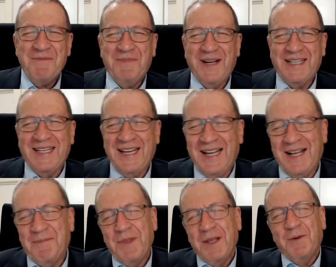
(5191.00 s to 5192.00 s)
But
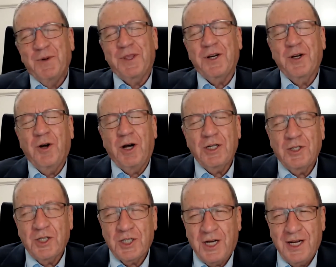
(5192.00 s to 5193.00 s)
with regard
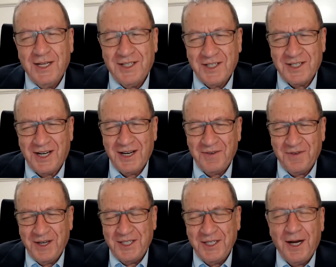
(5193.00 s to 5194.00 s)
to side
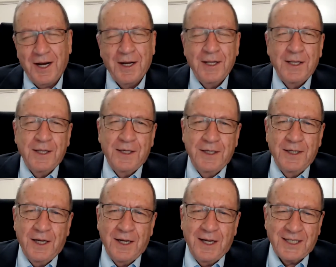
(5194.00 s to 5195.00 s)
effects, yeah, you
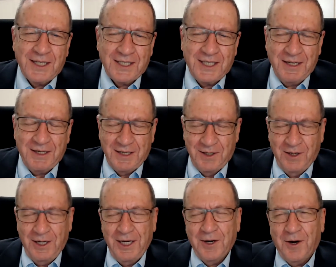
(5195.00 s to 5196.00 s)
know, as I said
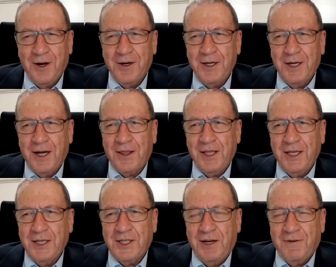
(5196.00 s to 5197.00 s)
earlier on, you know, I
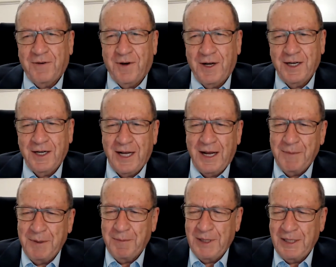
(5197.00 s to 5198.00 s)
think so far, I don't know how
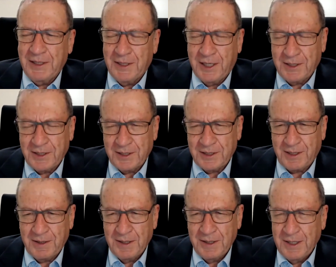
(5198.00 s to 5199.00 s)
many million doses,
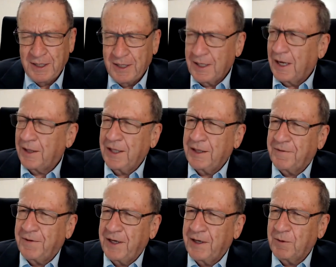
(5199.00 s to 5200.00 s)
so I think the
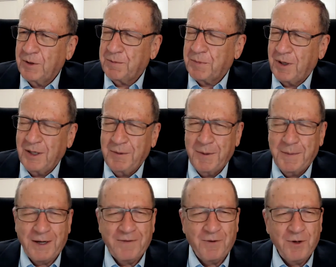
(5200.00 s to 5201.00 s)
figure would probably be
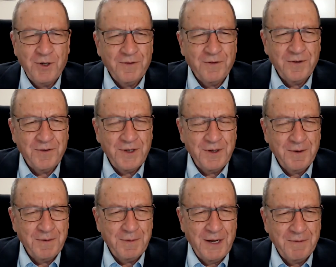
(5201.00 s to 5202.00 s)
about 40 or
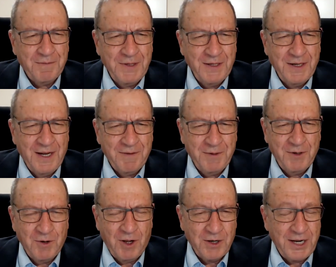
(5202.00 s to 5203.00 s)
50 have been
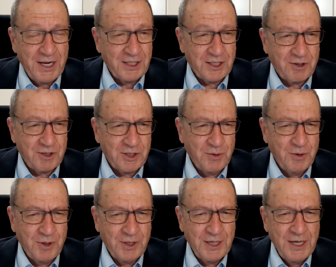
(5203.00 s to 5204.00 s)
rolled out across the
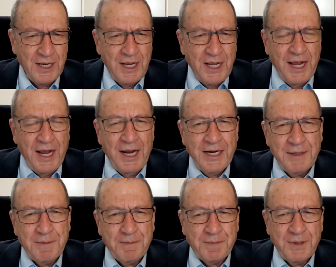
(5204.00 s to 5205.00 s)
world, and